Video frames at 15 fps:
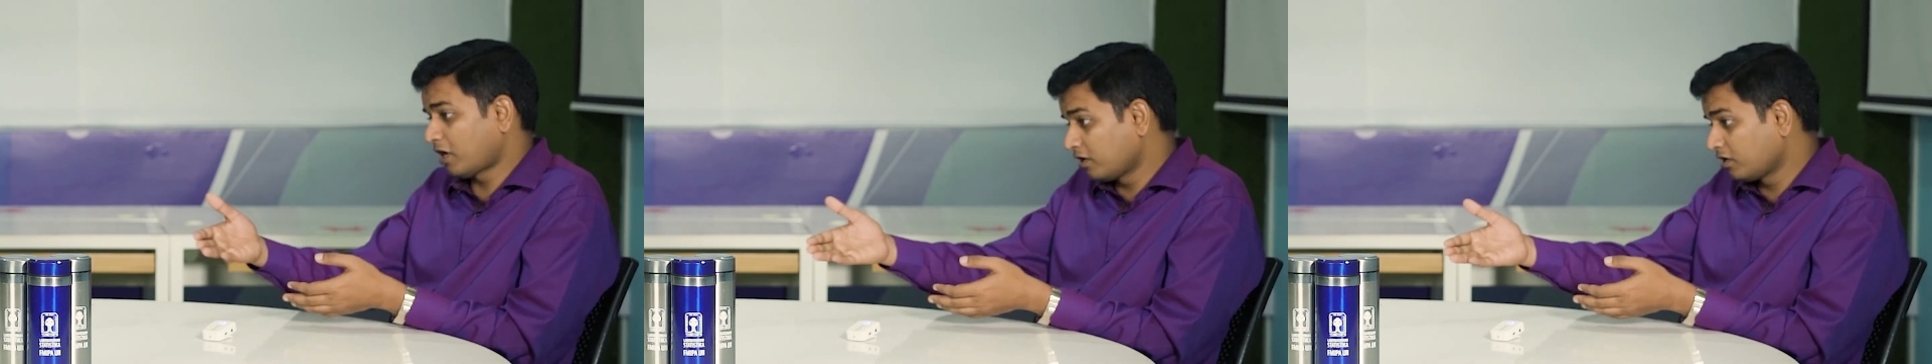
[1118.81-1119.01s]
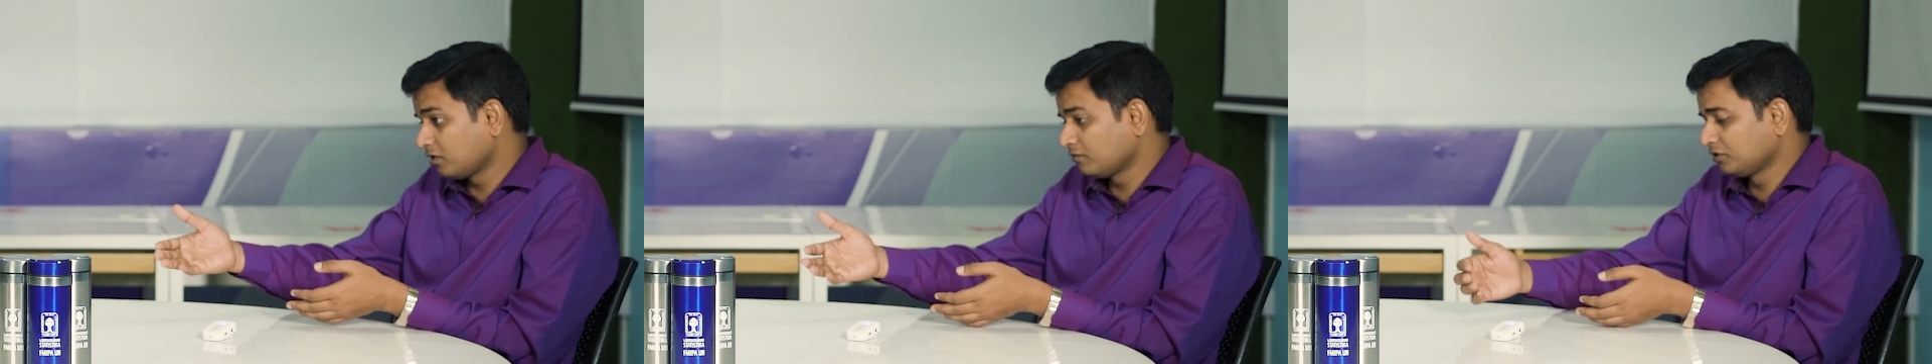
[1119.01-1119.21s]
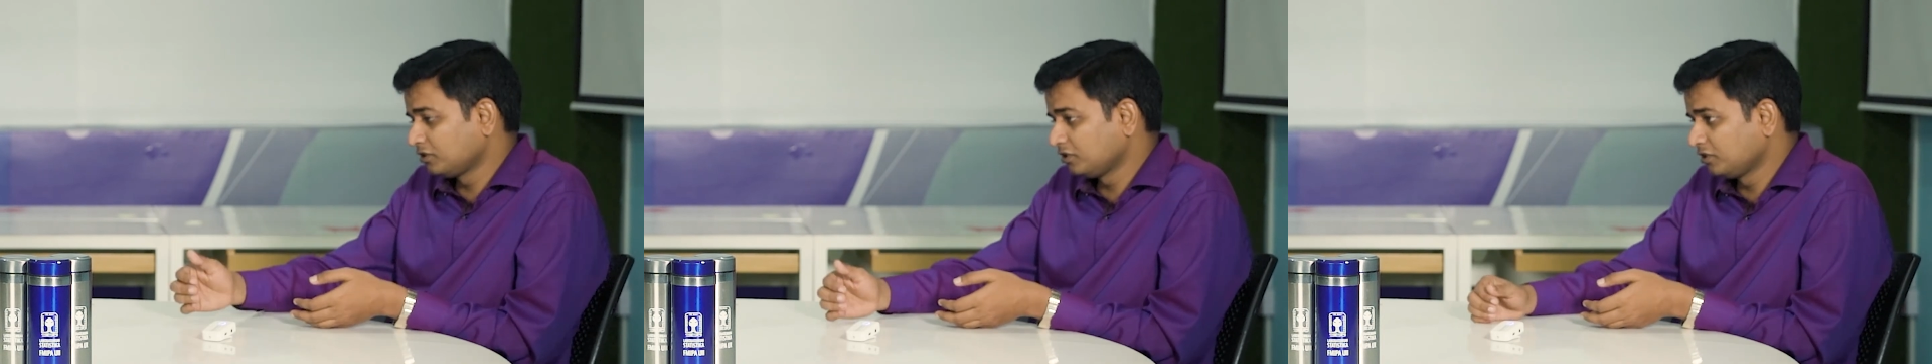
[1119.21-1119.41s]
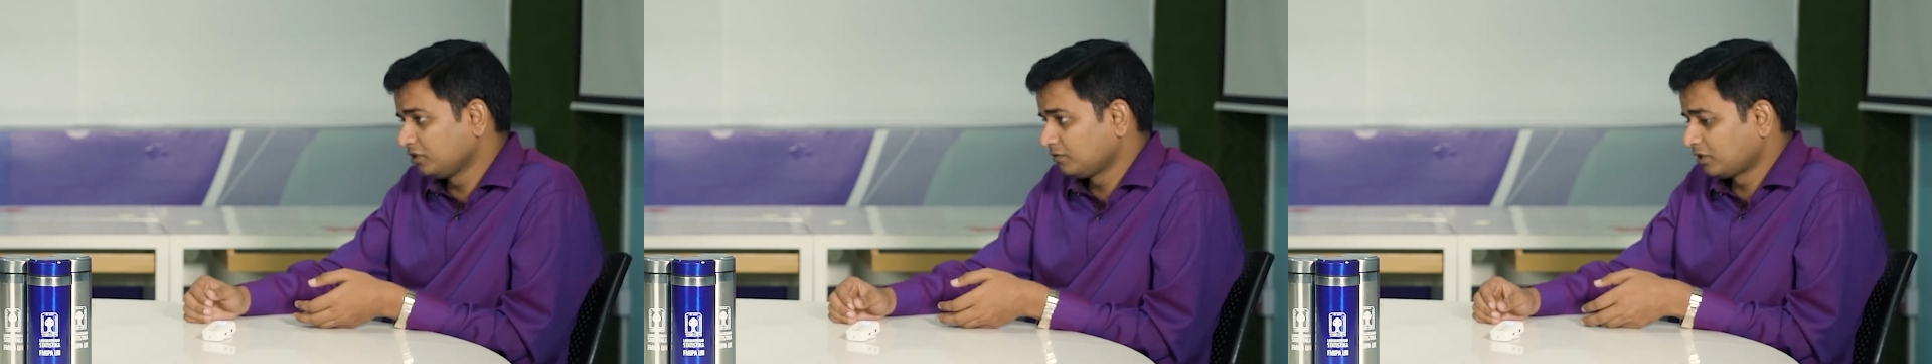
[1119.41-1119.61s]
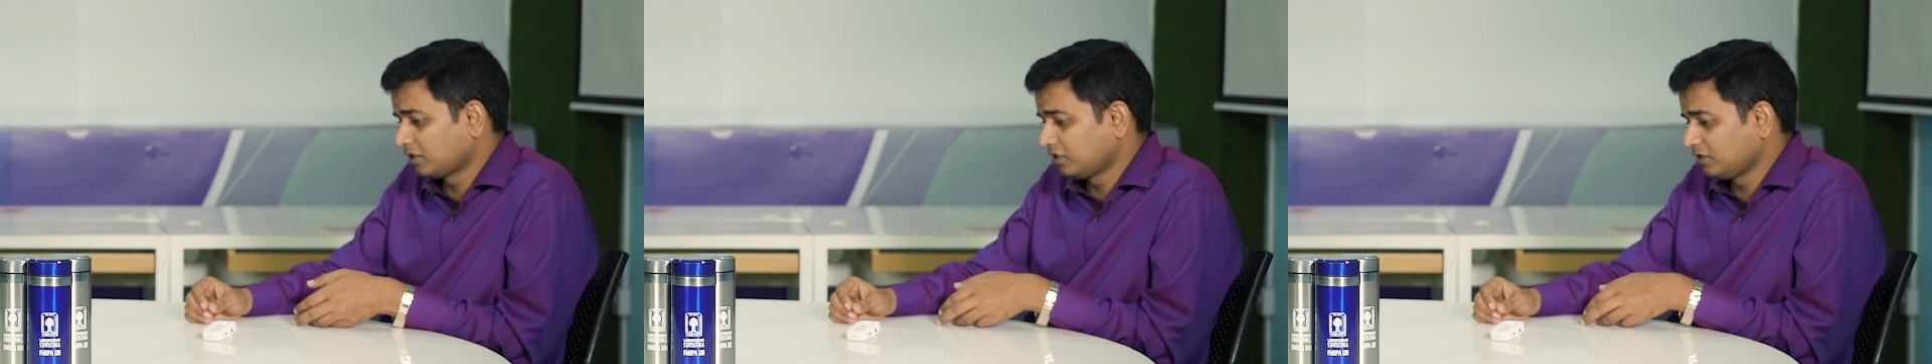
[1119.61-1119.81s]

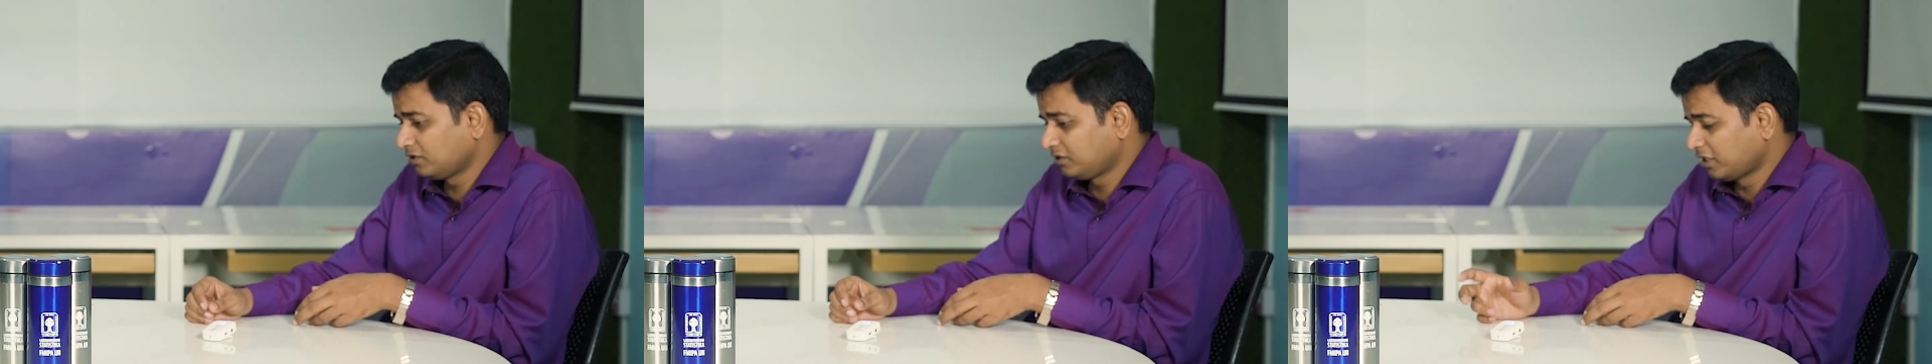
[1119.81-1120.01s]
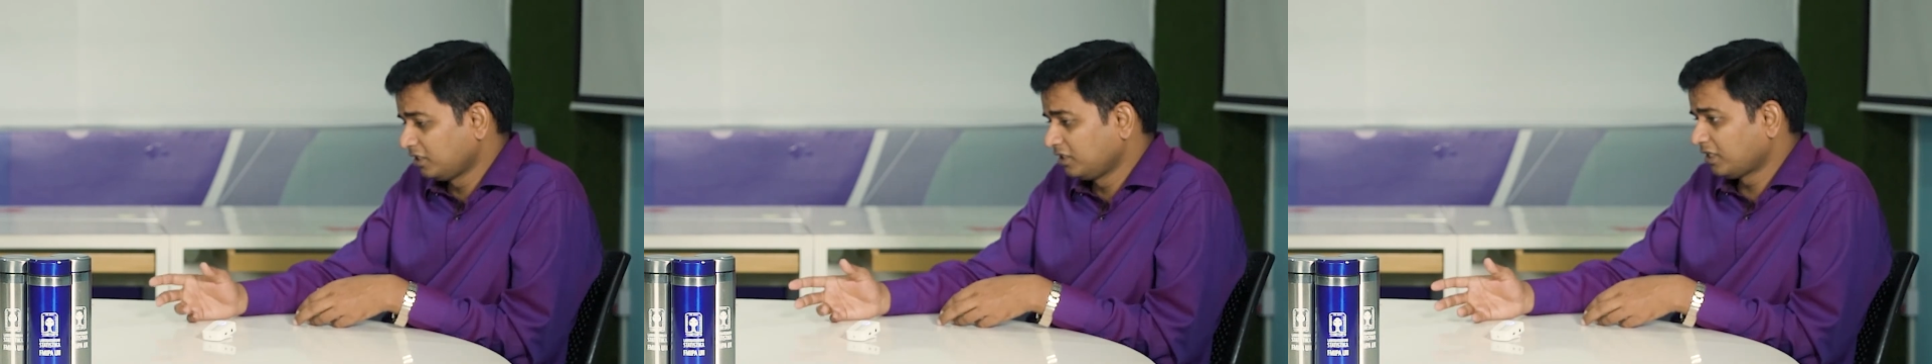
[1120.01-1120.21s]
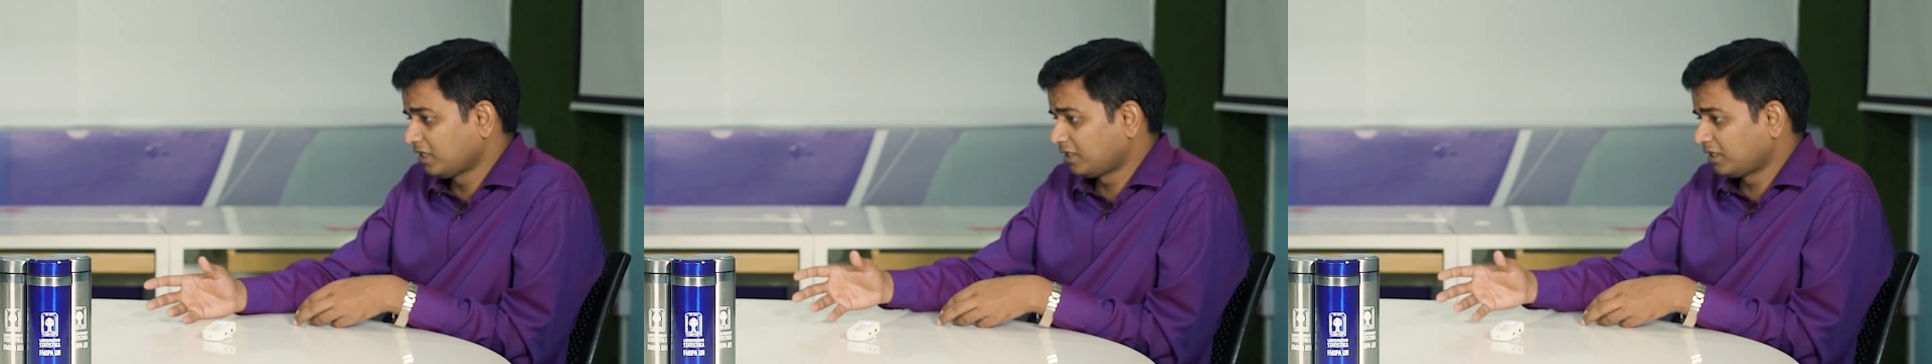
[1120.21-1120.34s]
biodiversity study,